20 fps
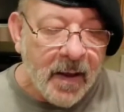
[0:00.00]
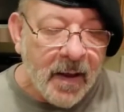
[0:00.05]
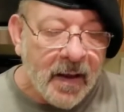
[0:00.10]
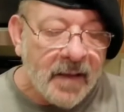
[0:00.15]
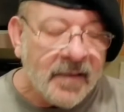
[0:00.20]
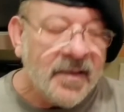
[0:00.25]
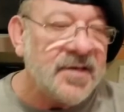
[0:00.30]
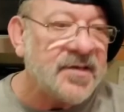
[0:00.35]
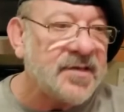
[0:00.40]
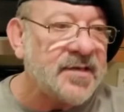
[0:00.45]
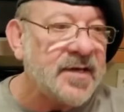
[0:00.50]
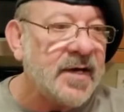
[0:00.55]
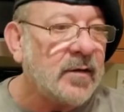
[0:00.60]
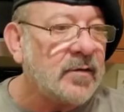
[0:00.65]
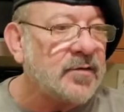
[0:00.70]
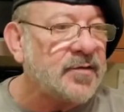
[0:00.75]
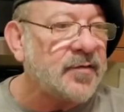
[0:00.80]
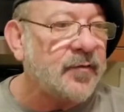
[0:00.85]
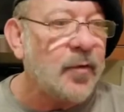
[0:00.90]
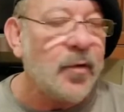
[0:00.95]
This
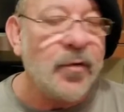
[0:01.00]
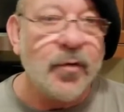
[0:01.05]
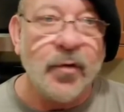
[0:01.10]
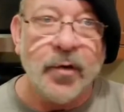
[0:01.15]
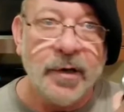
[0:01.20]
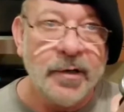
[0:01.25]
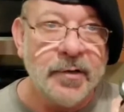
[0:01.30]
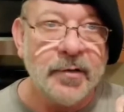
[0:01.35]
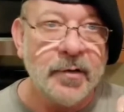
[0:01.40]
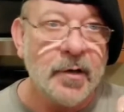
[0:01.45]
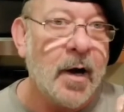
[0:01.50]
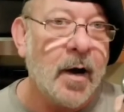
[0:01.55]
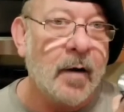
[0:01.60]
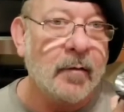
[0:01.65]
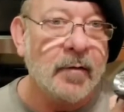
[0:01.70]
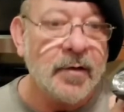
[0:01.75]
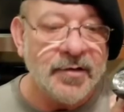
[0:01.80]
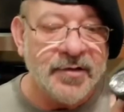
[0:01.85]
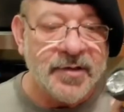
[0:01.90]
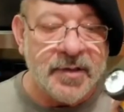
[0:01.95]
sells for
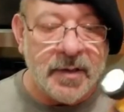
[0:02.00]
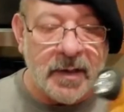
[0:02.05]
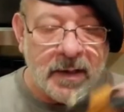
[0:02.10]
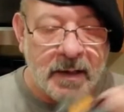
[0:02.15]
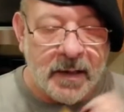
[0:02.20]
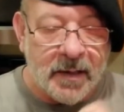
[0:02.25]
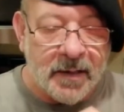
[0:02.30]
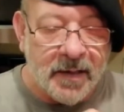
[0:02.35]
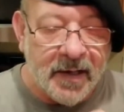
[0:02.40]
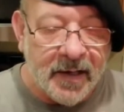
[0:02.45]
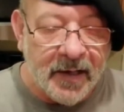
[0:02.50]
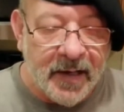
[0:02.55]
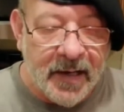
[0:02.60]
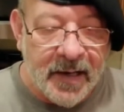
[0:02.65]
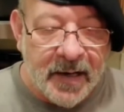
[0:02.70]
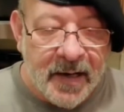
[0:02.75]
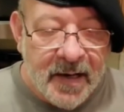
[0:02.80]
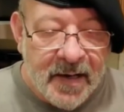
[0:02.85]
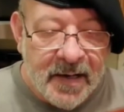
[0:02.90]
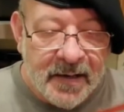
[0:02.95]
$32.
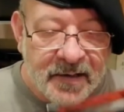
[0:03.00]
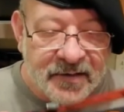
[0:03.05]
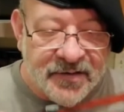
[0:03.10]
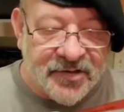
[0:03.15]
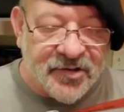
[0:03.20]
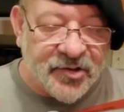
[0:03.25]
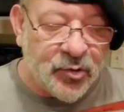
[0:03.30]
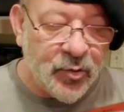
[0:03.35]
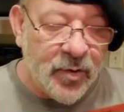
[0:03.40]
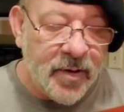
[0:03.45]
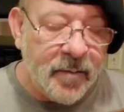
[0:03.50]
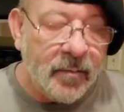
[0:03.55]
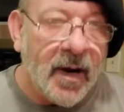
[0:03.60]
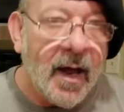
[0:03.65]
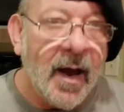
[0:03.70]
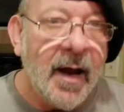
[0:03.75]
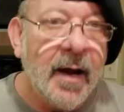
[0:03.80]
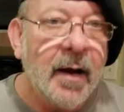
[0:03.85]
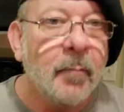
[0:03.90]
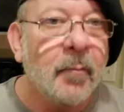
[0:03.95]
Again, this is
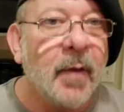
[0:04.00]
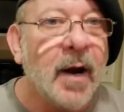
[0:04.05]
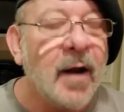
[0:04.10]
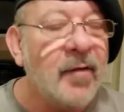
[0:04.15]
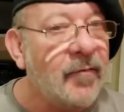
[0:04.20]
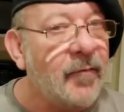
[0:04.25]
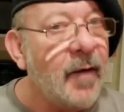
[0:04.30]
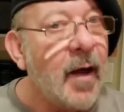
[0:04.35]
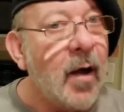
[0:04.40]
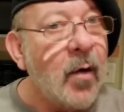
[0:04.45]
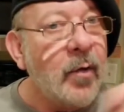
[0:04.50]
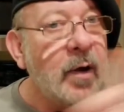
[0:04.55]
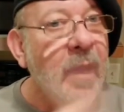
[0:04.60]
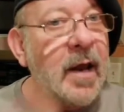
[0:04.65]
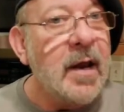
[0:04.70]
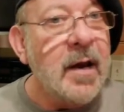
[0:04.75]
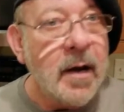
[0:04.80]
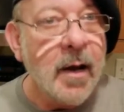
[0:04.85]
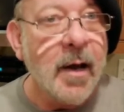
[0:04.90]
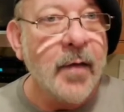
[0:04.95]
Streamlight, but I found
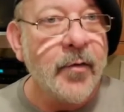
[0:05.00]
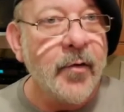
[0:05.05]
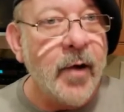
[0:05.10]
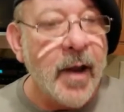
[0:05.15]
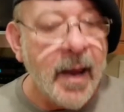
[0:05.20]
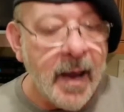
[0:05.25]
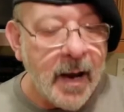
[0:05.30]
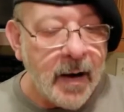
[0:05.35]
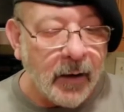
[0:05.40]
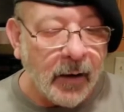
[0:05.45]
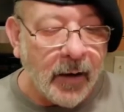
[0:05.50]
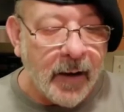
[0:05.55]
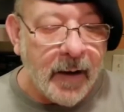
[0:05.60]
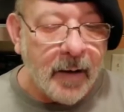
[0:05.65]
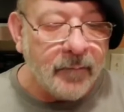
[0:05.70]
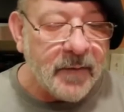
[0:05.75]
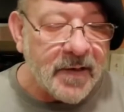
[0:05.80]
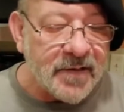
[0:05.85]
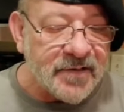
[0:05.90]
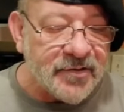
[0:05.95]
another
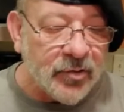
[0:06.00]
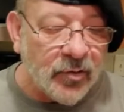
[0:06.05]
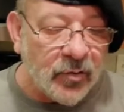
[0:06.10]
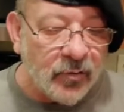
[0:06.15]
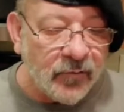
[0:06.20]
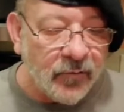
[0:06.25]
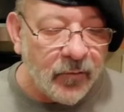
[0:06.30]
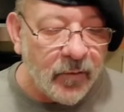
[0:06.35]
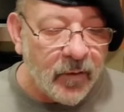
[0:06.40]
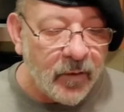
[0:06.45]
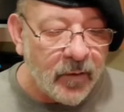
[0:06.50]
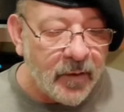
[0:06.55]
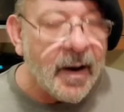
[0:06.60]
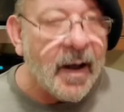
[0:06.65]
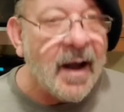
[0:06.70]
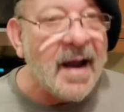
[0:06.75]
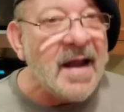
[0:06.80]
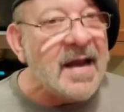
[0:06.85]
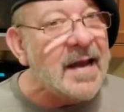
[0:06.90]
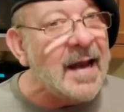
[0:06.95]
headlamp that sold for
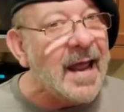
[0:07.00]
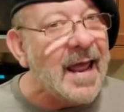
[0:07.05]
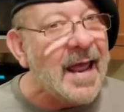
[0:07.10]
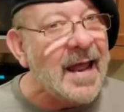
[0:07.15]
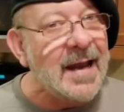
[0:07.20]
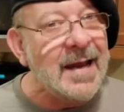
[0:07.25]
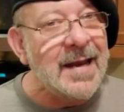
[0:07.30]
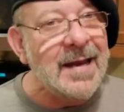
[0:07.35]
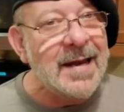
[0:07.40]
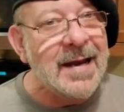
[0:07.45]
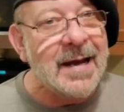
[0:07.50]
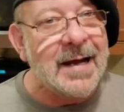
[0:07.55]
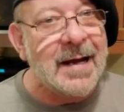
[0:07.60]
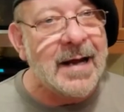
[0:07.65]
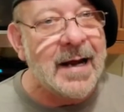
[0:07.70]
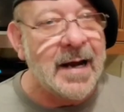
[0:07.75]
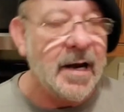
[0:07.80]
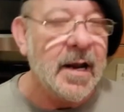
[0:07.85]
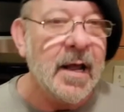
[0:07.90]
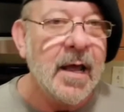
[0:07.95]

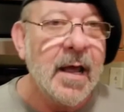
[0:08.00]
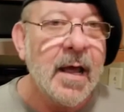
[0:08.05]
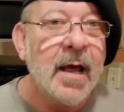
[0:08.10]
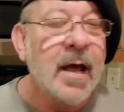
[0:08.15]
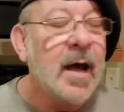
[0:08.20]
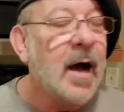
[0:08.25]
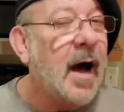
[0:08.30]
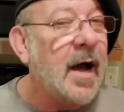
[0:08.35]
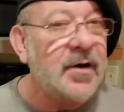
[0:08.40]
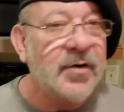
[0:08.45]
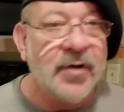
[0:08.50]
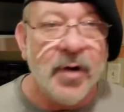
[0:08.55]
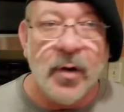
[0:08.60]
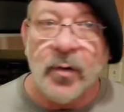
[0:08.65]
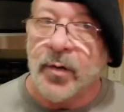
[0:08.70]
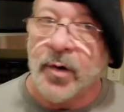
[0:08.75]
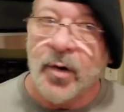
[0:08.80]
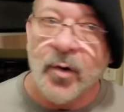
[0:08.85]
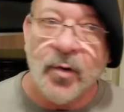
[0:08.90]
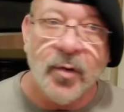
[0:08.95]
$9.89. I
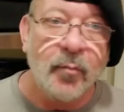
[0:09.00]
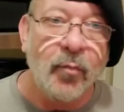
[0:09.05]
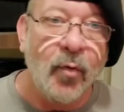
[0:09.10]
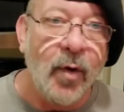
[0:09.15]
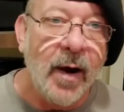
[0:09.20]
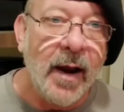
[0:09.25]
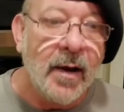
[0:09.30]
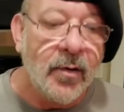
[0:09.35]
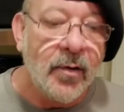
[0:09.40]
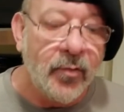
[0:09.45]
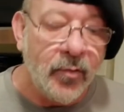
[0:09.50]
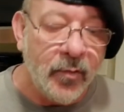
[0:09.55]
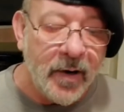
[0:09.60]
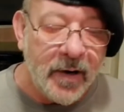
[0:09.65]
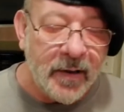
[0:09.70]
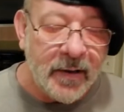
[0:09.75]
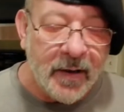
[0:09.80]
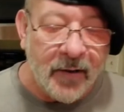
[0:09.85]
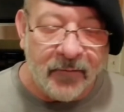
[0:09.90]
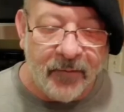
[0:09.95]
don't know the brand or
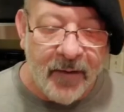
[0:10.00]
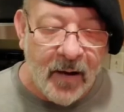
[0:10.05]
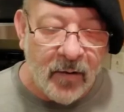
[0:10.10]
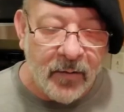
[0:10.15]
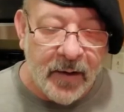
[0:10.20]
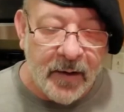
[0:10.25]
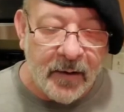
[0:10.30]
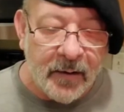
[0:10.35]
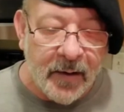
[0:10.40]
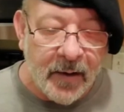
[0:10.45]
anything. I found it.